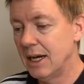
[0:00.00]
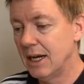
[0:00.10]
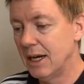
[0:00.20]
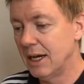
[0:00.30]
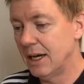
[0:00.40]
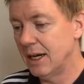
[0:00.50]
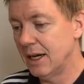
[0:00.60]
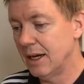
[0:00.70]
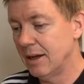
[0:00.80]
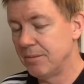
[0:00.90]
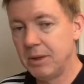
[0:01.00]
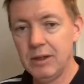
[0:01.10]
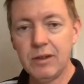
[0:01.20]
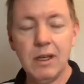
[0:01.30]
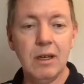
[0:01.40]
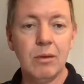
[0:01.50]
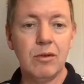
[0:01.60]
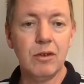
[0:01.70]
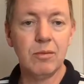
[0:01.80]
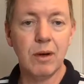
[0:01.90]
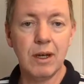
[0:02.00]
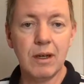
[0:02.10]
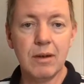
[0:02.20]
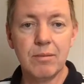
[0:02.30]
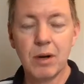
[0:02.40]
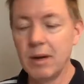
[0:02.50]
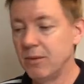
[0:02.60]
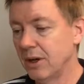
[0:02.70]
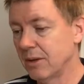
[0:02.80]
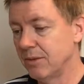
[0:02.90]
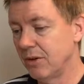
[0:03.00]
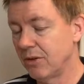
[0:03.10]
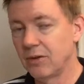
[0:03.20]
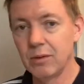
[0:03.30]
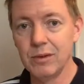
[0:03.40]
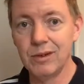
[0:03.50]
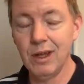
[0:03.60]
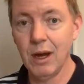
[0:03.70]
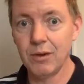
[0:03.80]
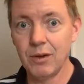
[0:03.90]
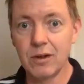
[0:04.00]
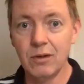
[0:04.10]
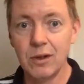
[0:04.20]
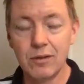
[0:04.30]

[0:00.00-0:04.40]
PC, which is my primary computer. So we'll see how this goes.